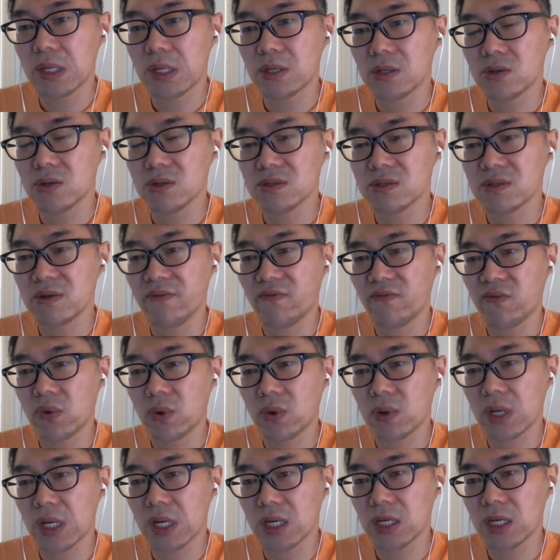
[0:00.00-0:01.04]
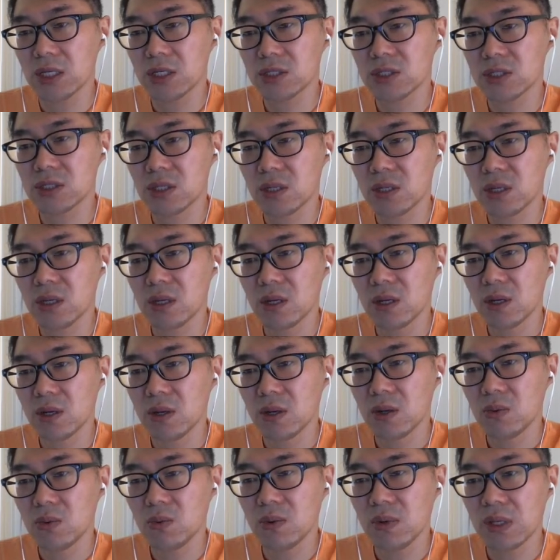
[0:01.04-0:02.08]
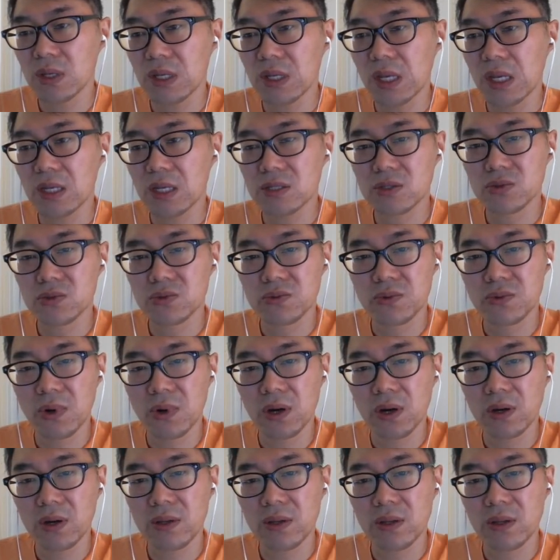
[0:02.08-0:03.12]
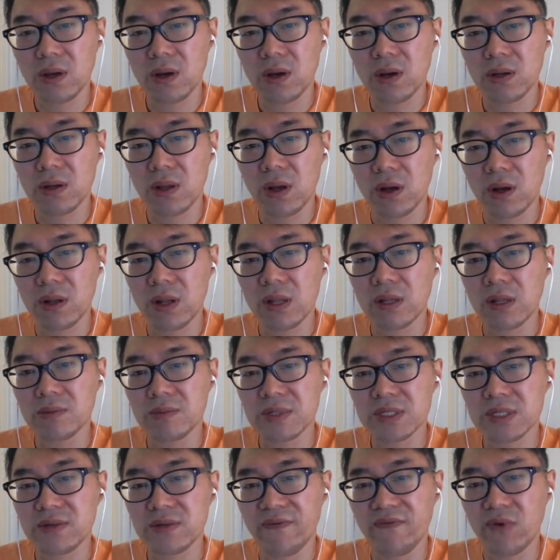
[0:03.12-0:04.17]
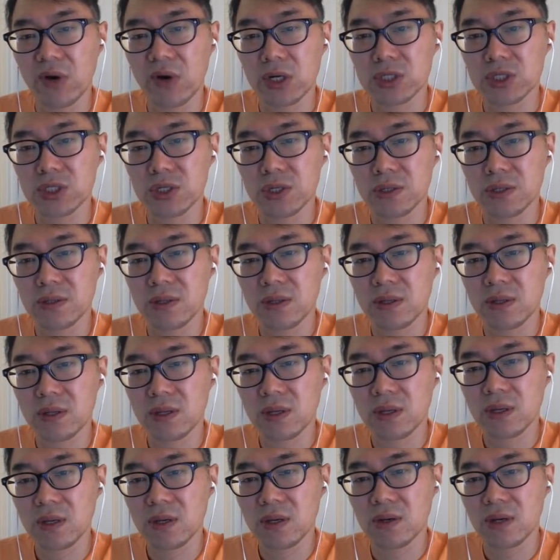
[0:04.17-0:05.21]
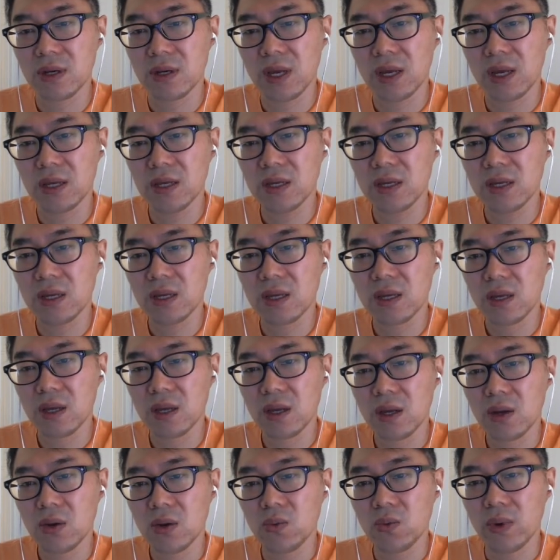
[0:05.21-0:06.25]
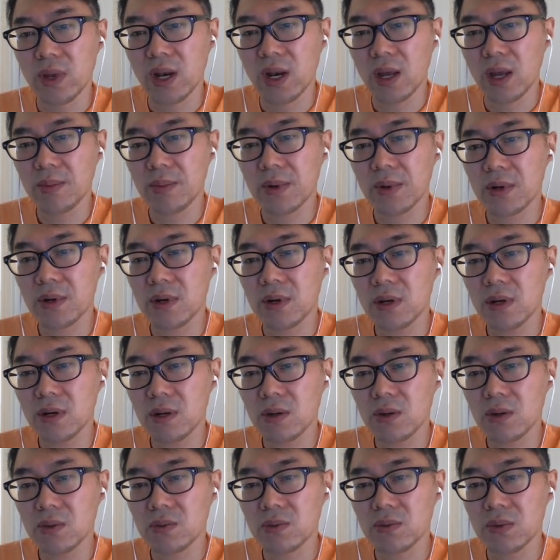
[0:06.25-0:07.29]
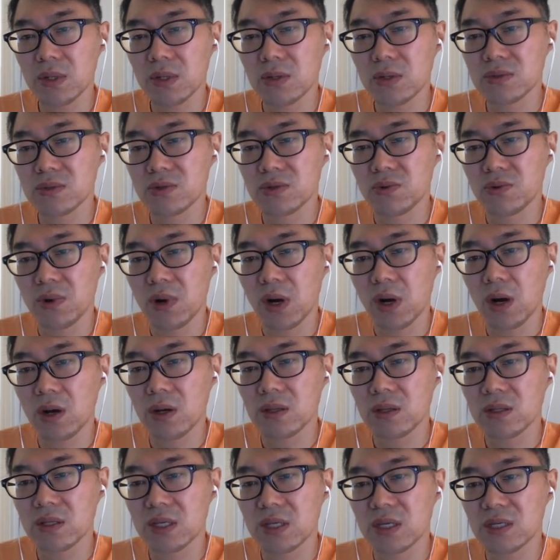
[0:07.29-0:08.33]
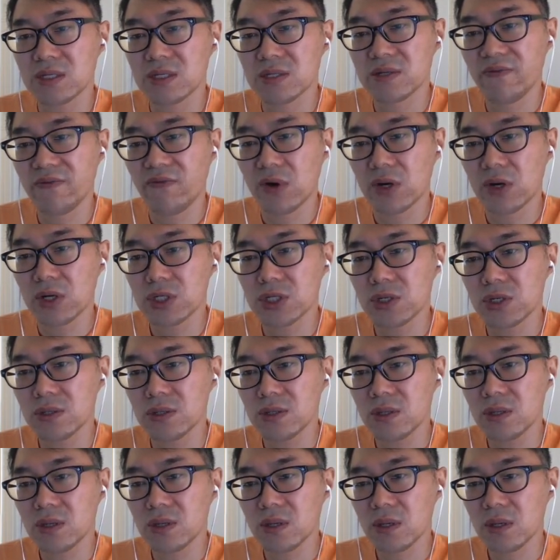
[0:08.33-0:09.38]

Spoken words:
use for each, we need to run an anonymous function. Okay, whenever we would run this function,